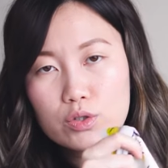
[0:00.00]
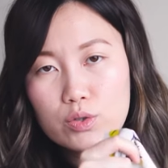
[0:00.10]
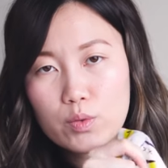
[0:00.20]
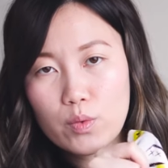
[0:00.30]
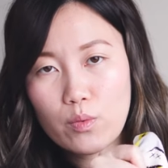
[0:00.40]

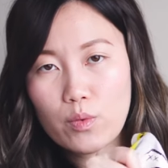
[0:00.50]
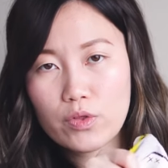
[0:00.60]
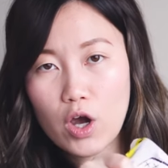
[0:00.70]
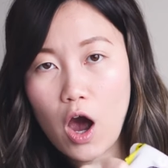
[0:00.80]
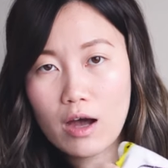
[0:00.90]
to
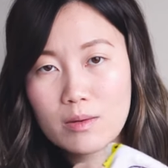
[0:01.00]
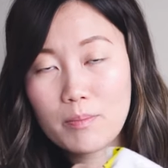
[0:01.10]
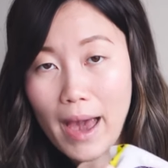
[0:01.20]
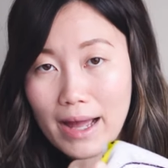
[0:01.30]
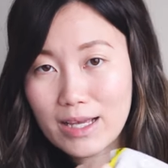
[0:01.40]
the
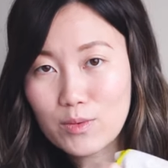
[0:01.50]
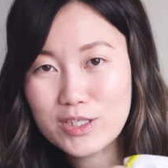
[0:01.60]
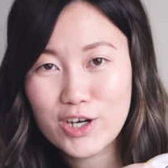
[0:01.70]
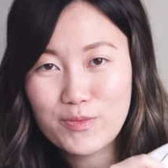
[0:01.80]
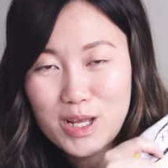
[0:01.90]
cotton batting,
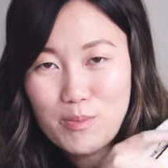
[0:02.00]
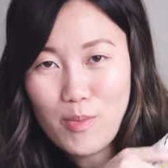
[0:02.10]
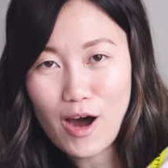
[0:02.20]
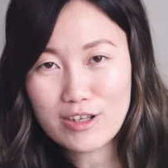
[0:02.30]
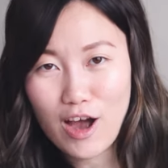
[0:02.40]
which I already
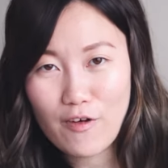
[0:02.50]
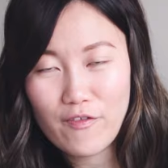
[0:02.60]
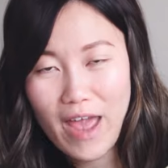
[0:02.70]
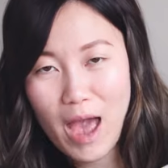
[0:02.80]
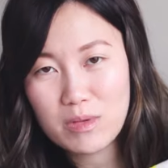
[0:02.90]
bought off
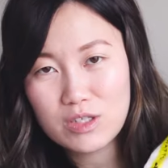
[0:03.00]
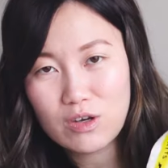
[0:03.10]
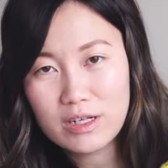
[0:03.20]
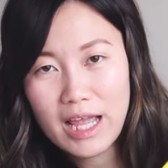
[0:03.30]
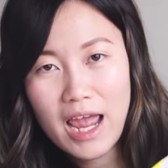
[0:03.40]
of
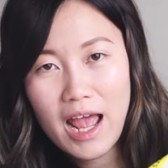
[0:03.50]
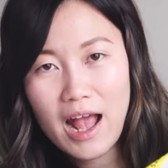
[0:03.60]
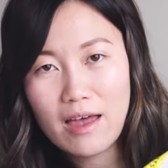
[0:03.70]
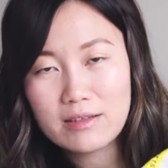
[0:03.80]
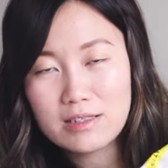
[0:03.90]
Amazon,
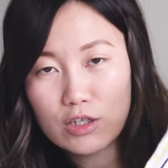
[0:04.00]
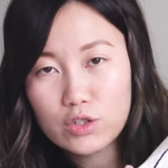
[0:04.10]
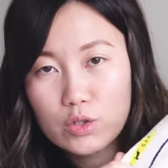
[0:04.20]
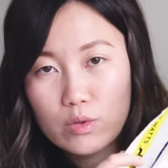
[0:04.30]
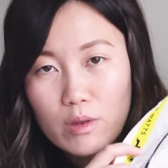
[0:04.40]
and
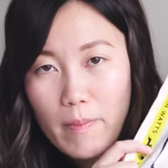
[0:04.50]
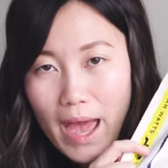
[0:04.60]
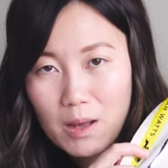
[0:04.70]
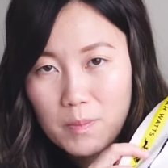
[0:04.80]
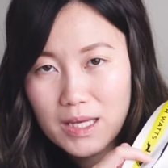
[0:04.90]
uh, to the
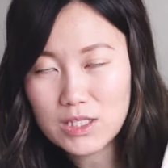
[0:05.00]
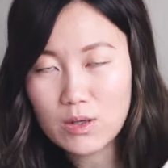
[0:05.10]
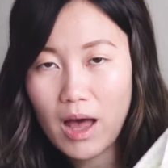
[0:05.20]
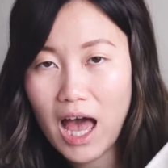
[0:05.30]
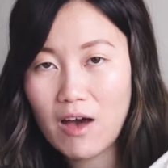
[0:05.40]
back piece.
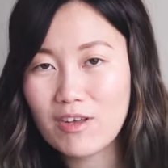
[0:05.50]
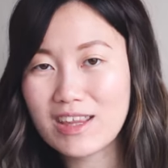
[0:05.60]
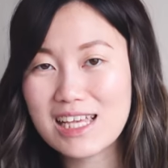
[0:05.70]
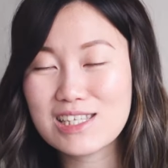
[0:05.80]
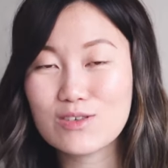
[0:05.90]
So I'll have a
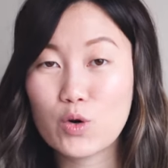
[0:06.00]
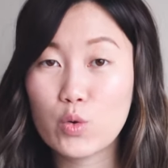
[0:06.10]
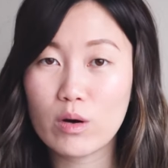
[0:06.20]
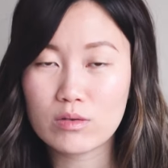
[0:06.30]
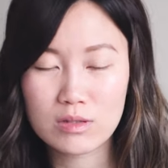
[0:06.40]
nice little
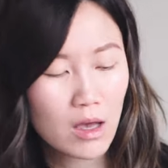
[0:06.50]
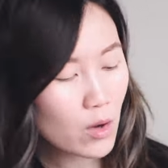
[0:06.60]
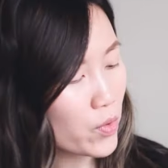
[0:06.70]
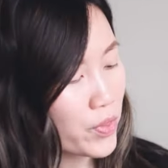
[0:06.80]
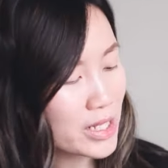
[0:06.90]
quilt
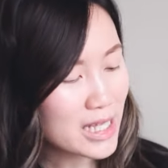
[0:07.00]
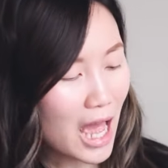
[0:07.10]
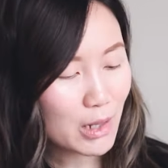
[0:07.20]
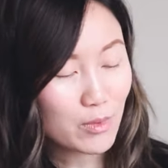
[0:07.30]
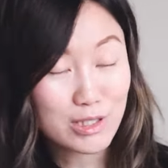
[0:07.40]
with these
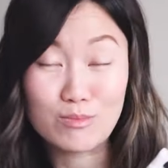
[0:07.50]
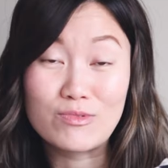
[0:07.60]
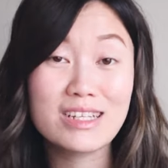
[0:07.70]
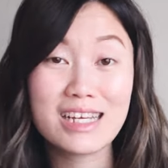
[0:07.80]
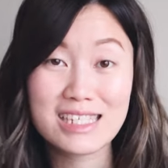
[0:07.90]
animals.
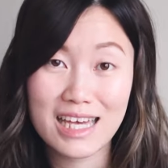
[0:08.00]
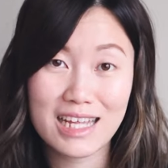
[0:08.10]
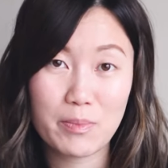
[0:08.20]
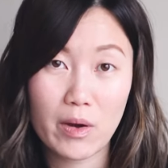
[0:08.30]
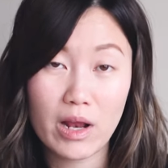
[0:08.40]
I'm really
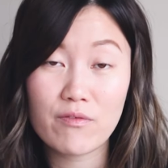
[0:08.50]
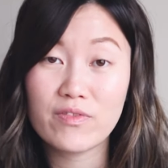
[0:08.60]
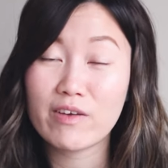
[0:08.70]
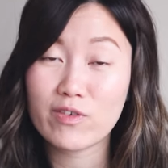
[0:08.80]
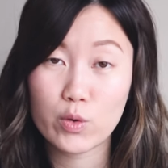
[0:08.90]
excited about it.
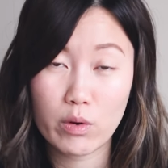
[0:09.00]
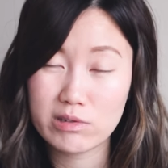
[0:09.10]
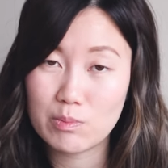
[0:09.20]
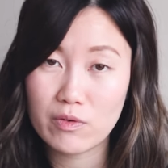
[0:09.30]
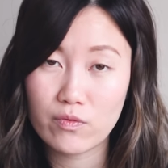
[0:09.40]
I've never
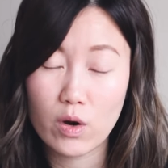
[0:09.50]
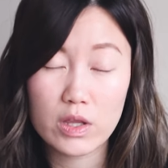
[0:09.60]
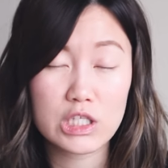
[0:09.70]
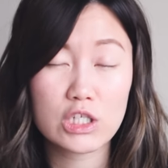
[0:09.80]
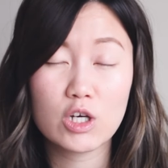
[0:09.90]
quilted
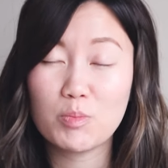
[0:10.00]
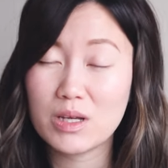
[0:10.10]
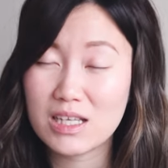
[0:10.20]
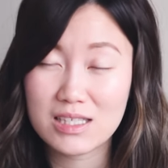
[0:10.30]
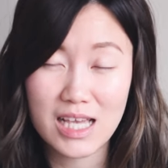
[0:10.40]
before. This could
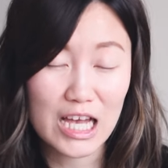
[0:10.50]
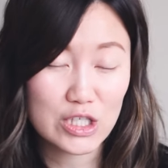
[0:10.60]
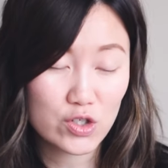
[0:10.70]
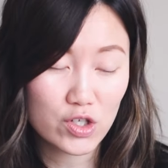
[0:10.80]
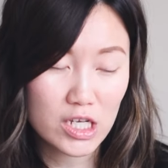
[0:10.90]
be
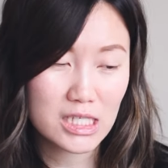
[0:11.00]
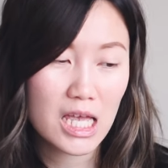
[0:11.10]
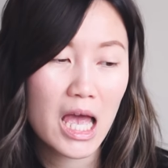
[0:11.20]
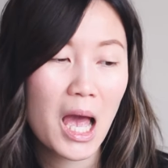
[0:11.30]
disastrous,